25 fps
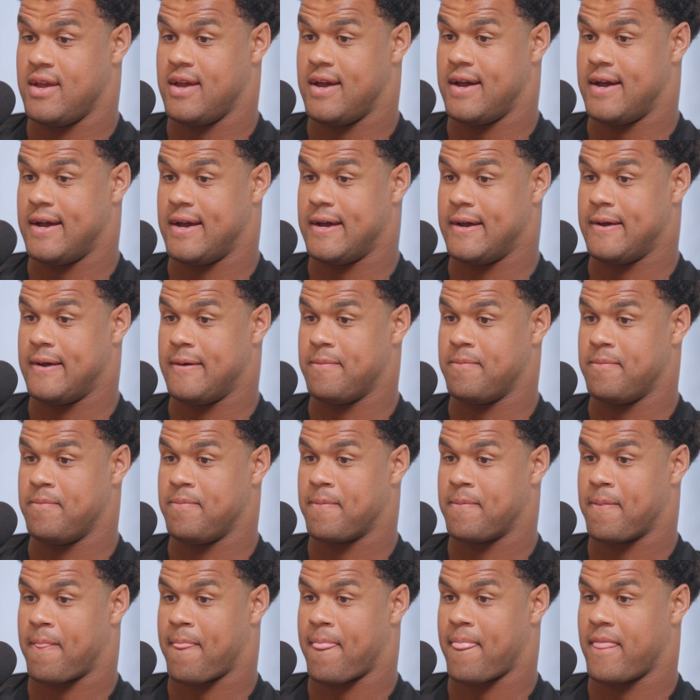um,
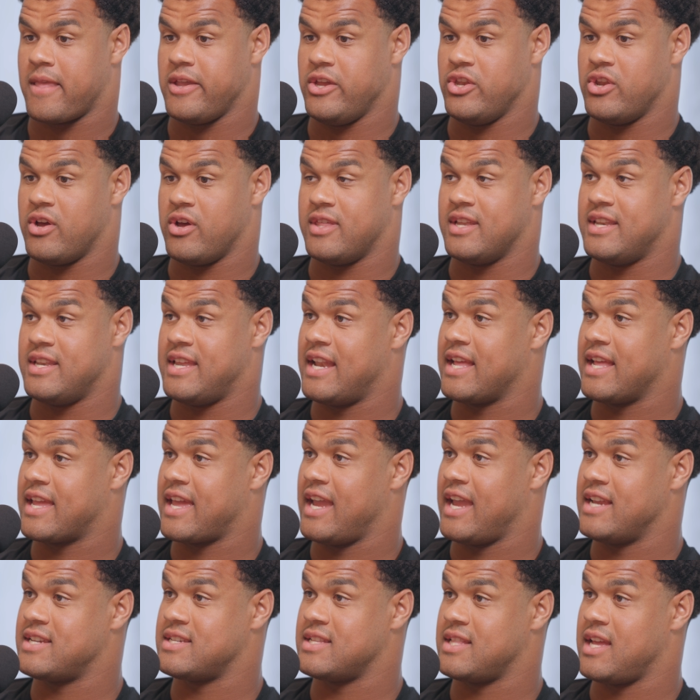you know the
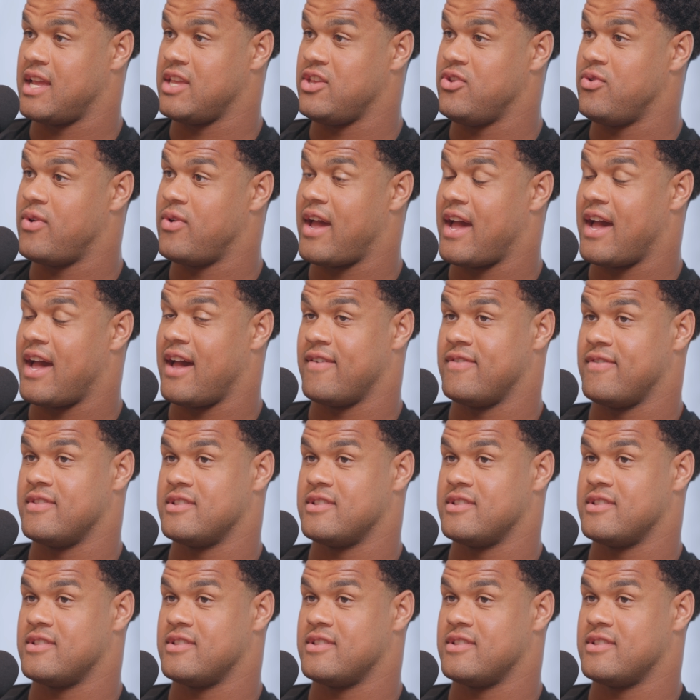dedication that you have.